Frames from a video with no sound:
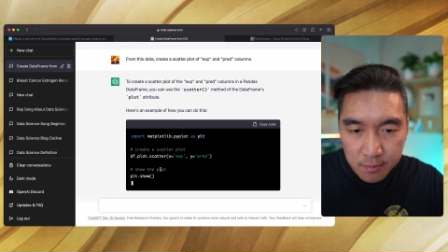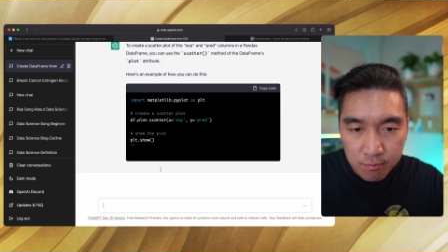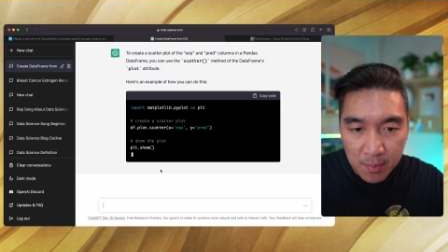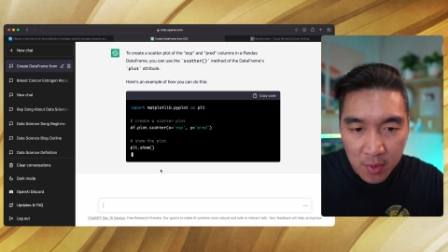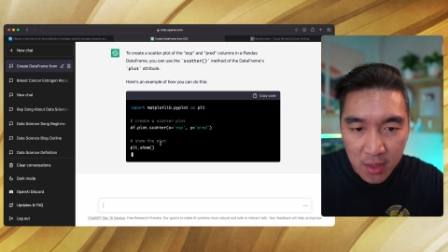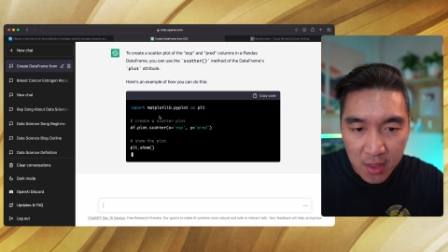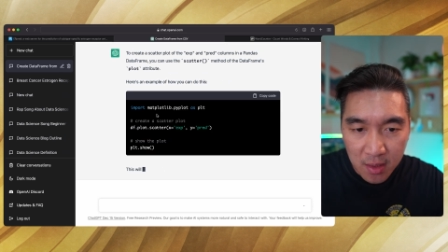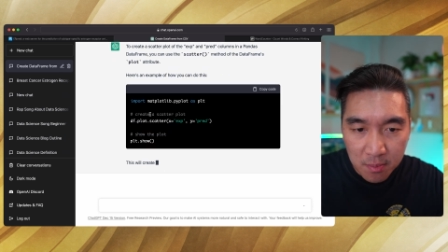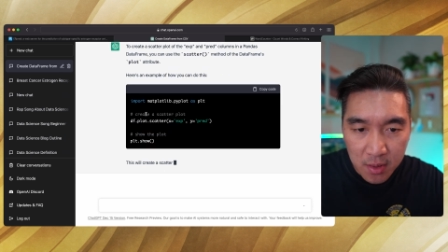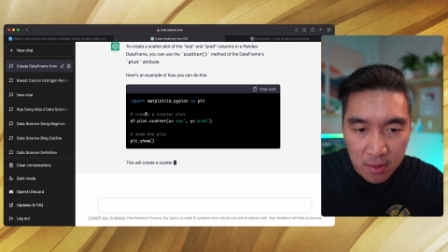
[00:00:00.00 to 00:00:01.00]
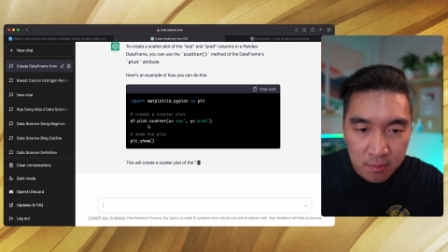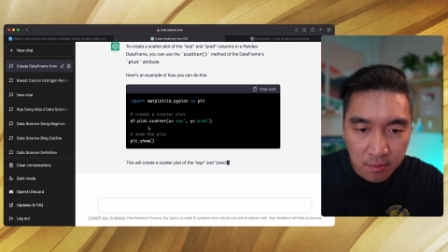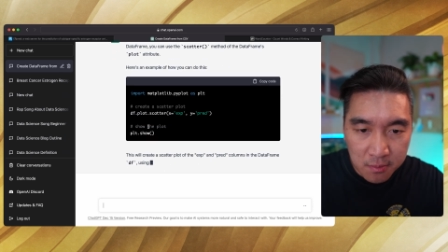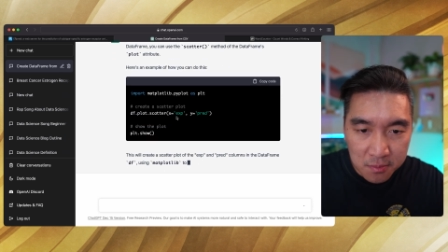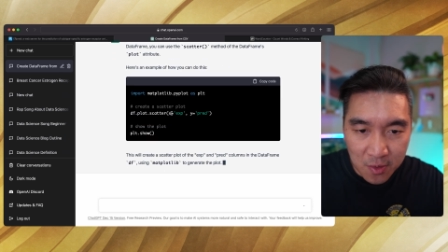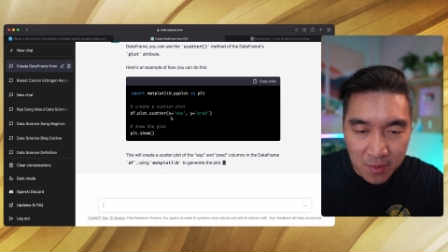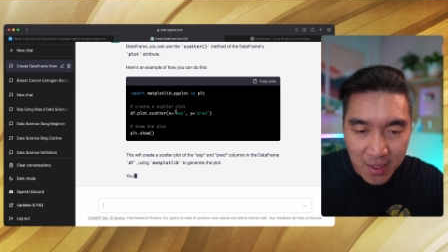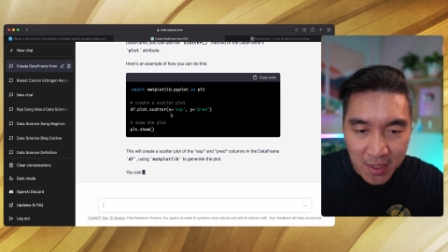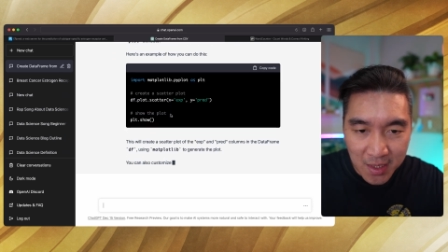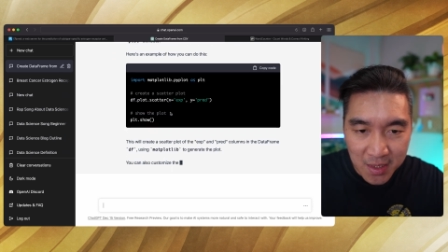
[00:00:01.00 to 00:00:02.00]
Matplotlib. All
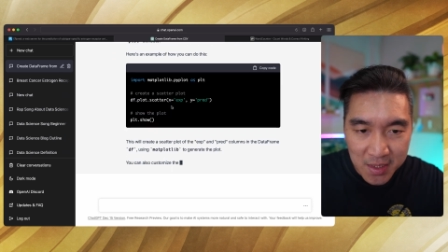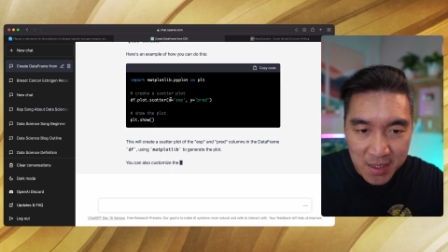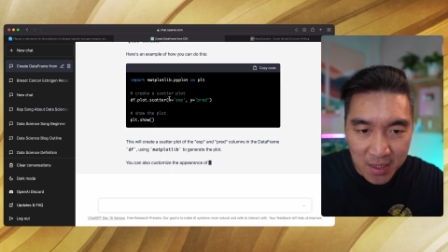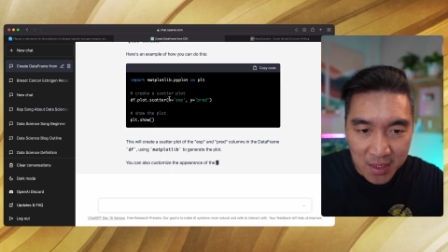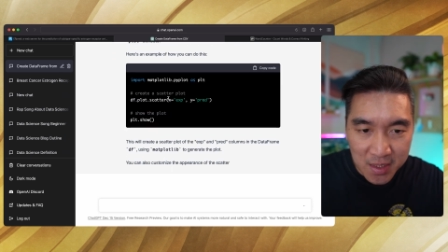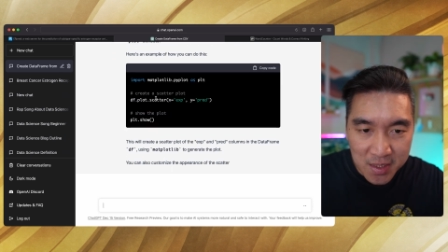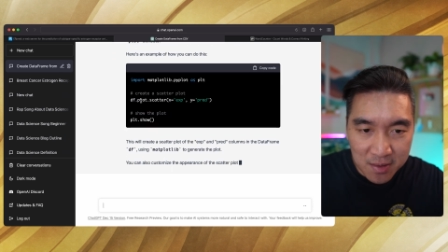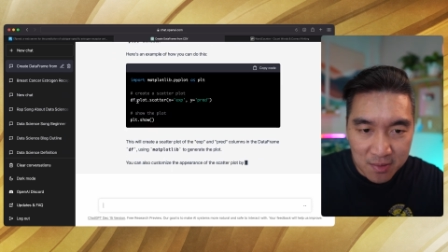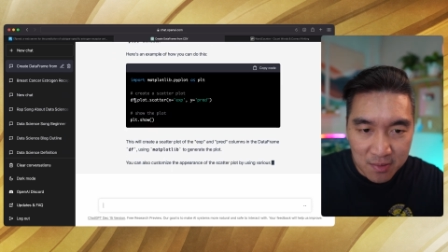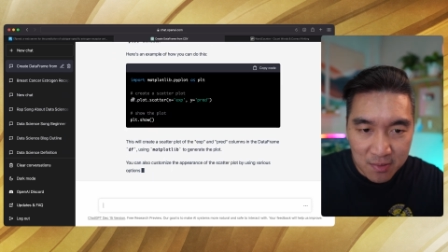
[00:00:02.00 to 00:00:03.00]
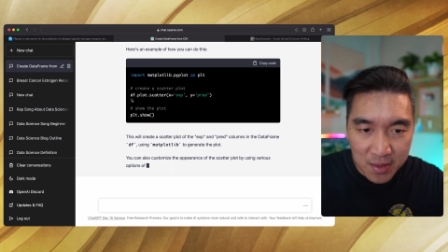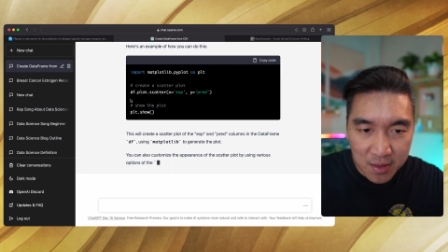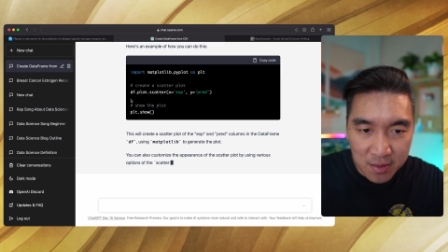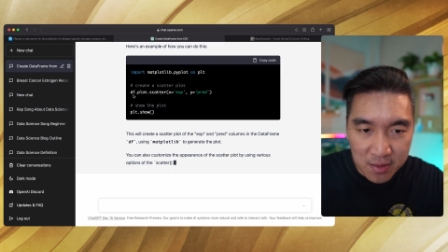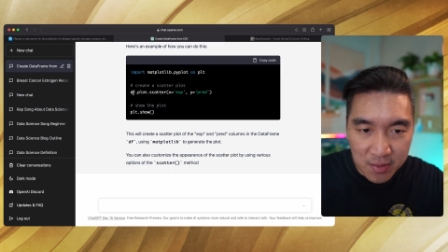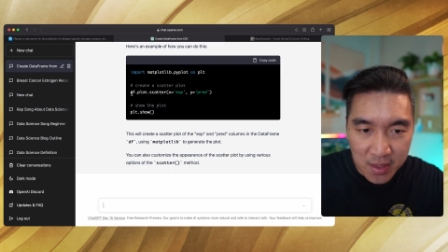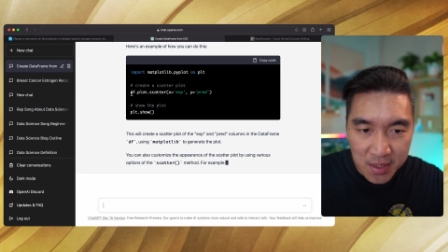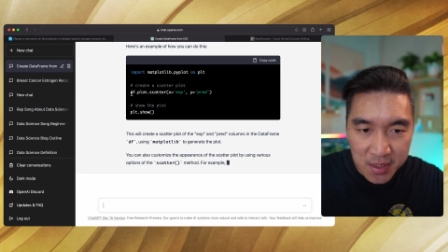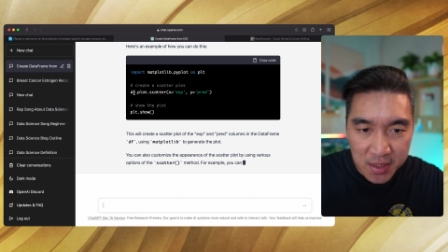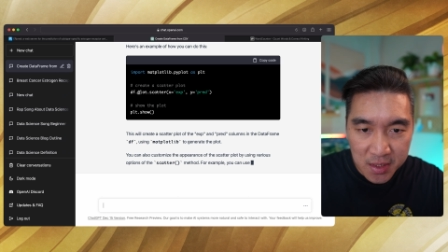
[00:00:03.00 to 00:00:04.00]
right, and it's telling us to do
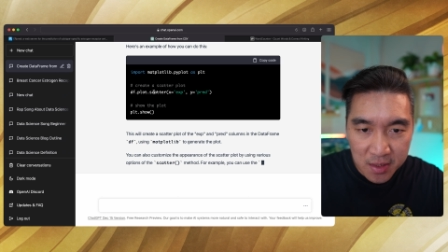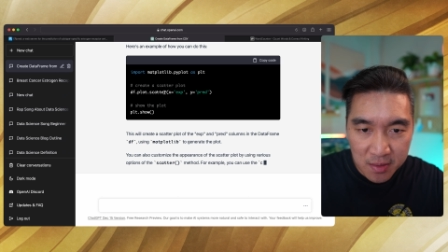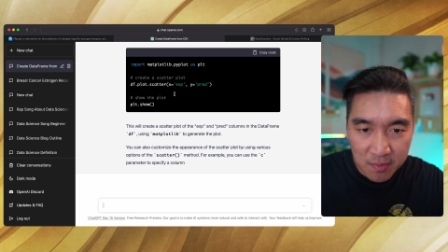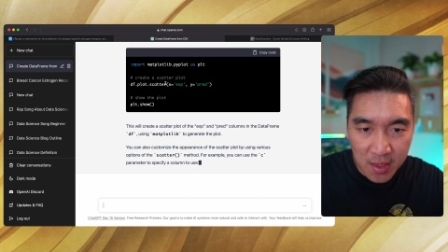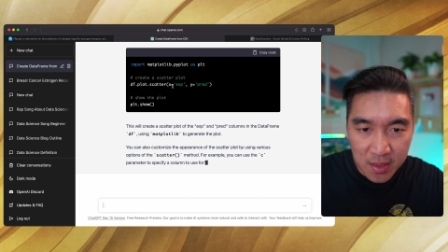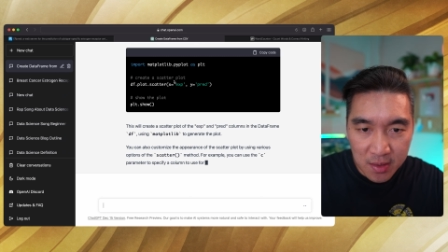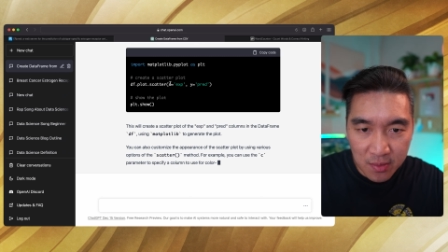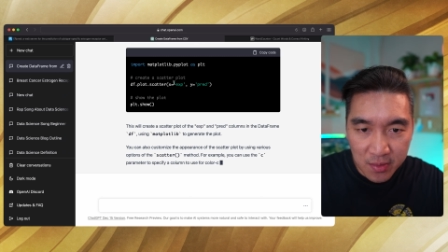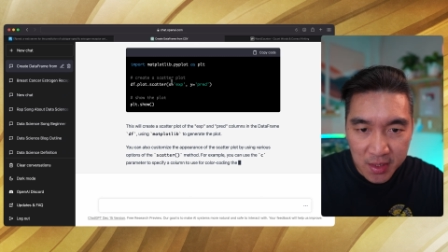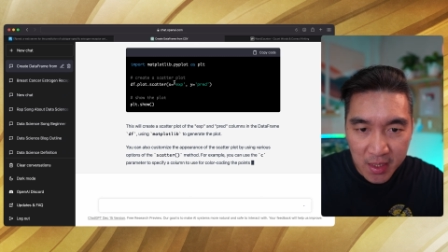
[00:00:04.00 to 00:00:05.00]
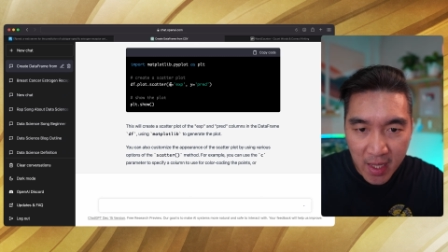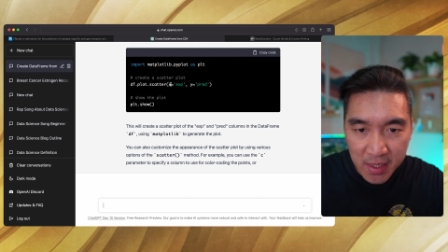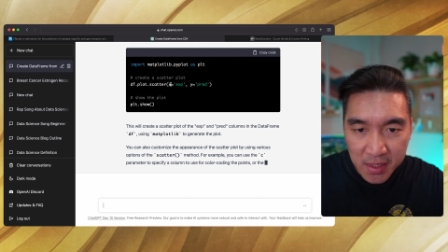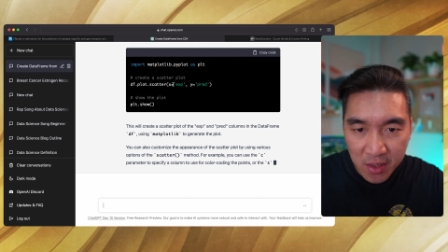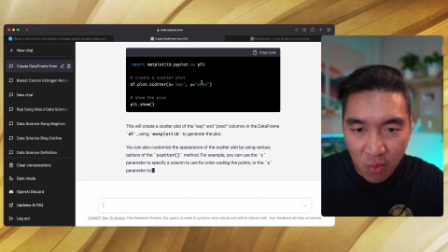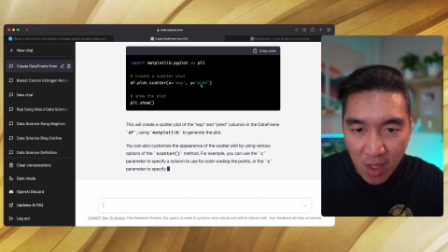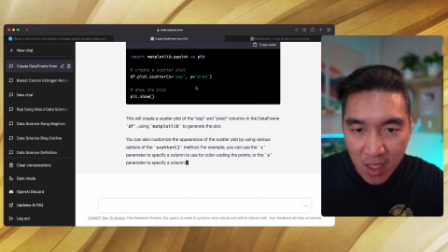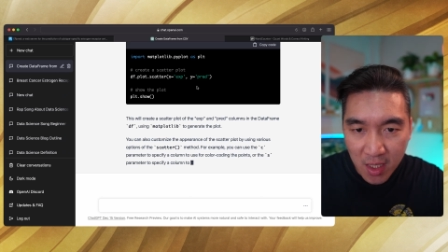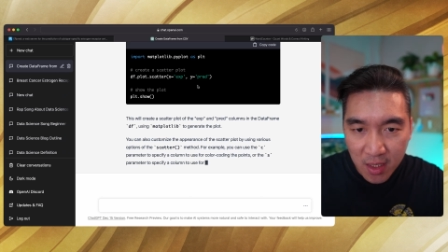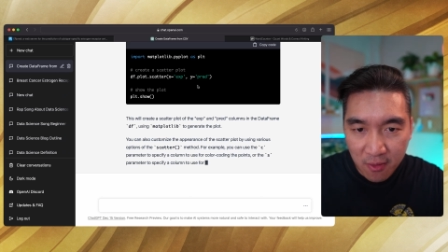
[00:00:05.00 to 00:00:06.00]
this and use X and
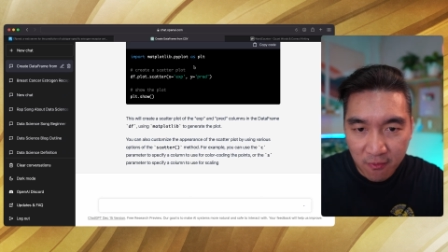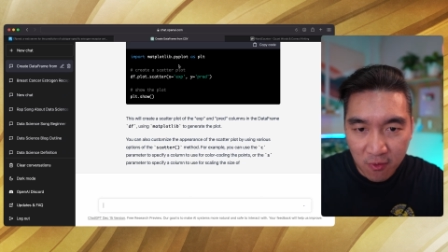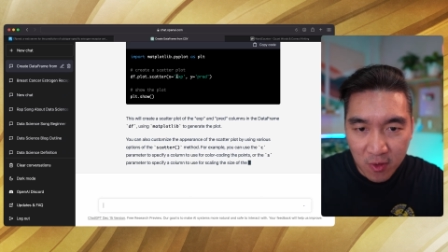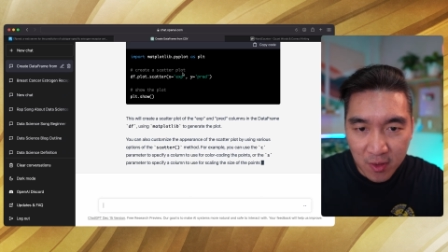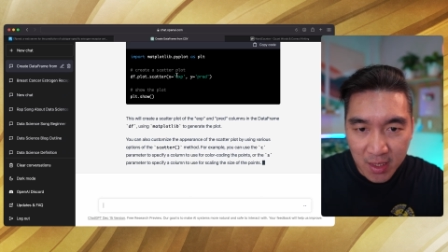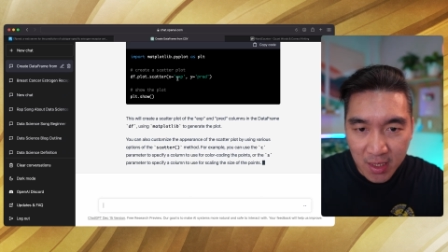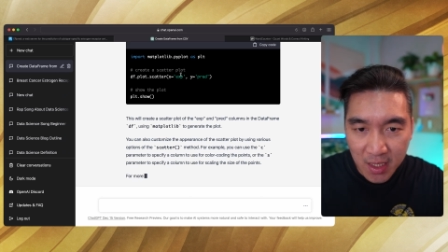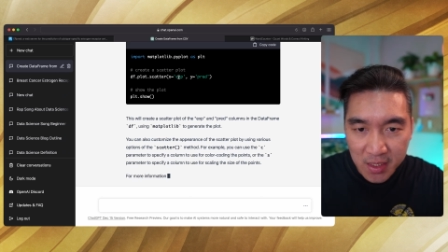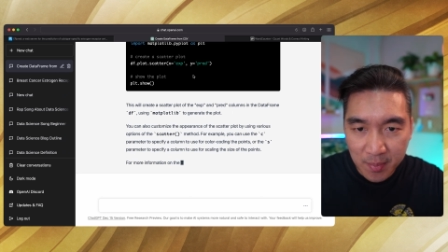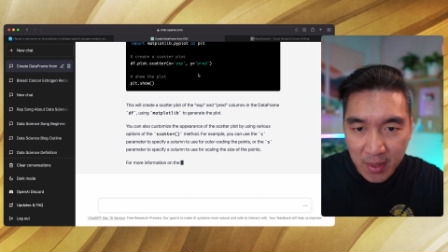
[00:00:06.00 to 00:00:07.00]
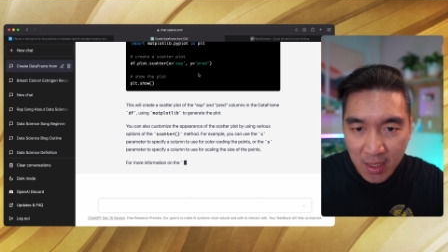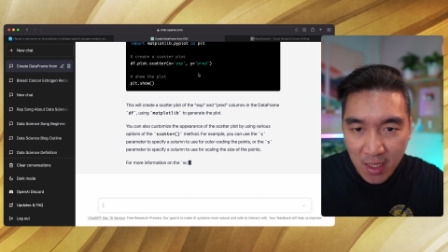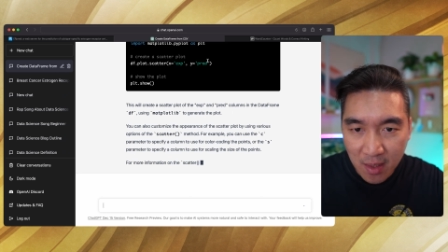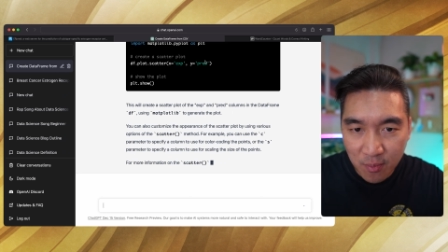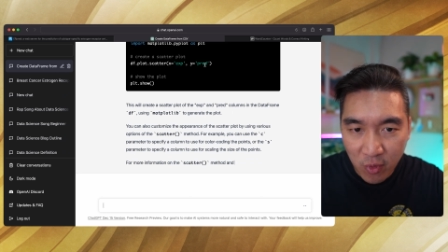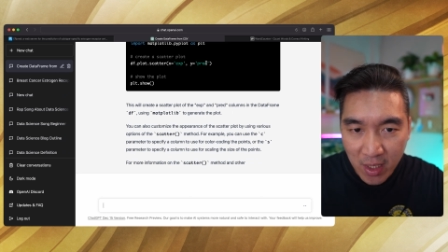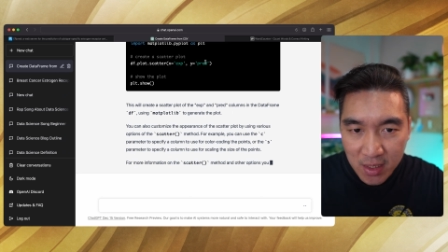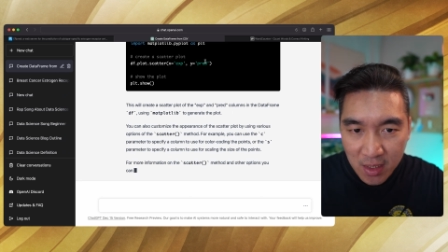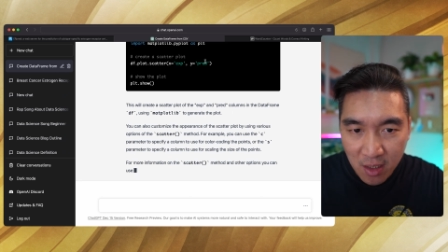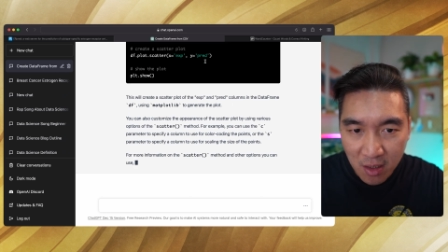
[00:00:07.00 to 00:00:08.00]
Y for the EXP and
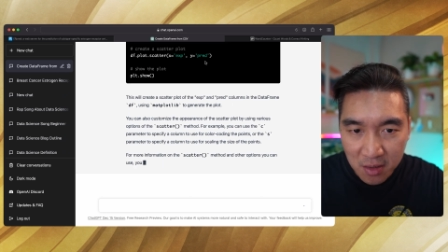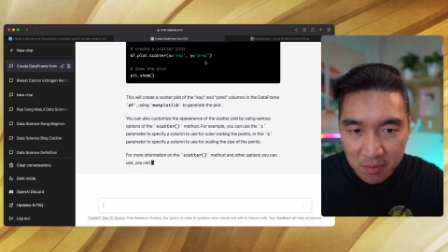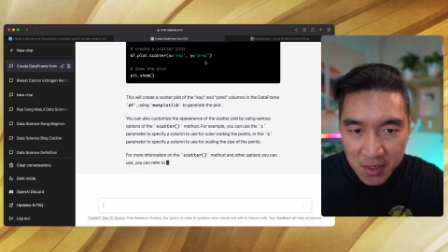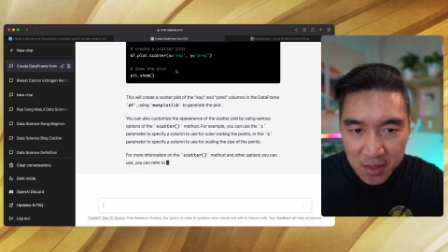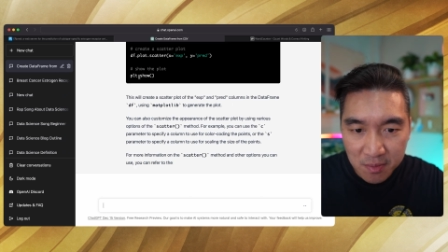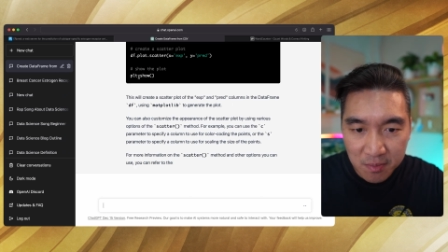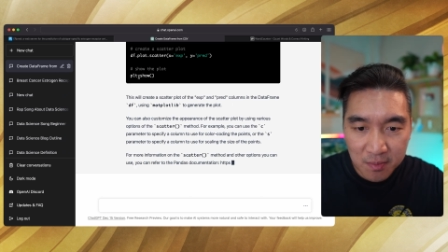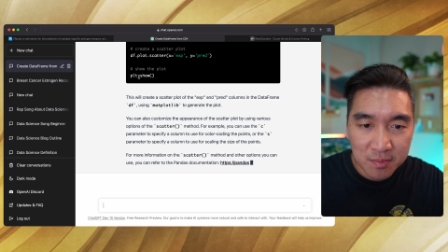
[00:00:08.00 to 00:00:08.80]
pred columns.